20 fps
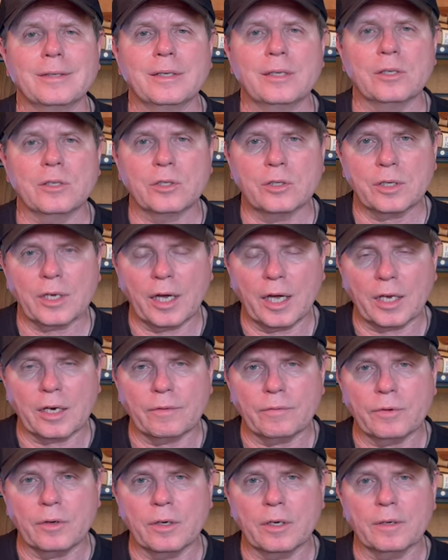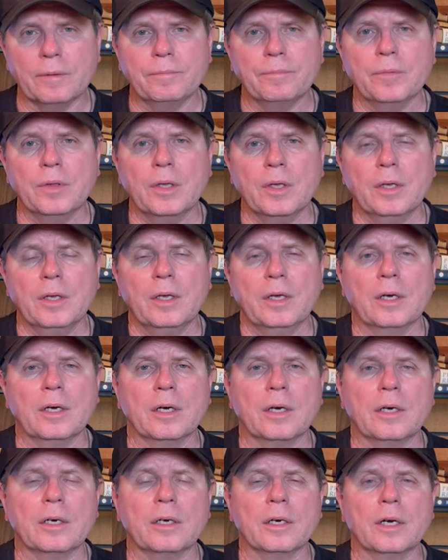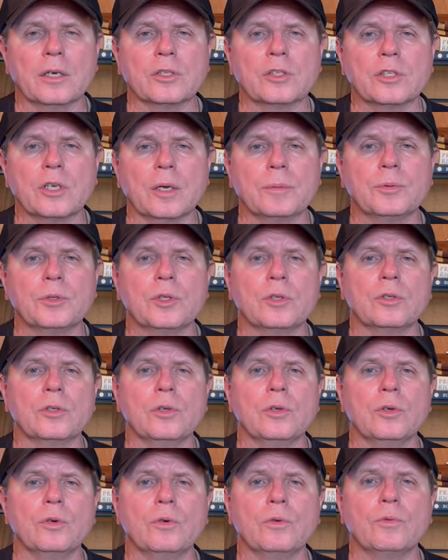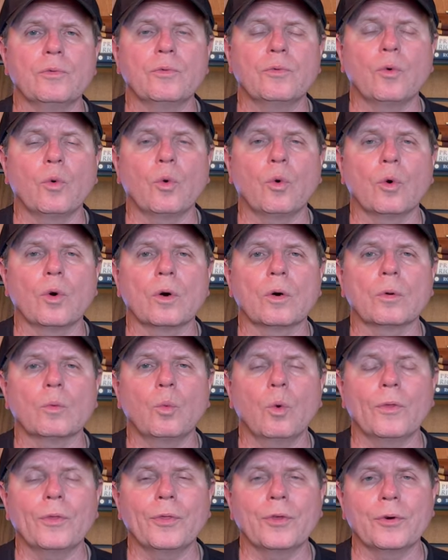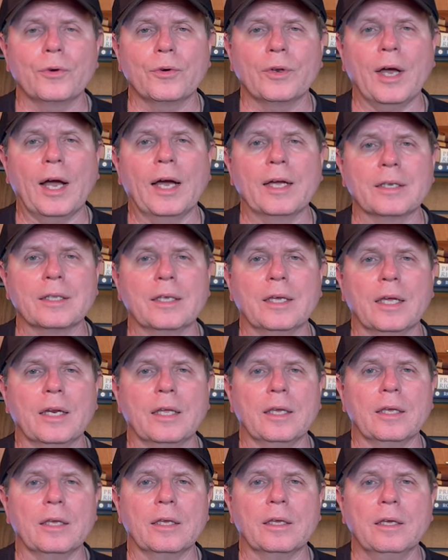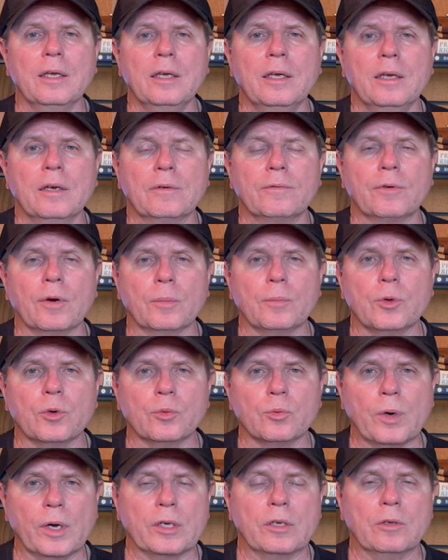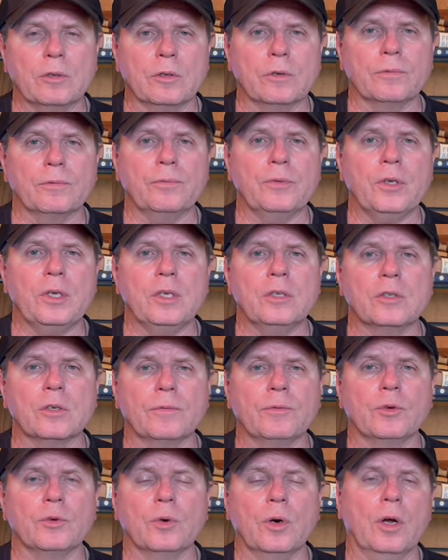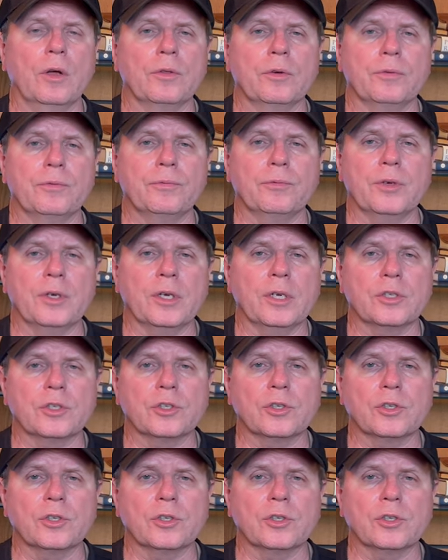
is kind of a substitute for what they're not getting from your regular feeds of your other fish.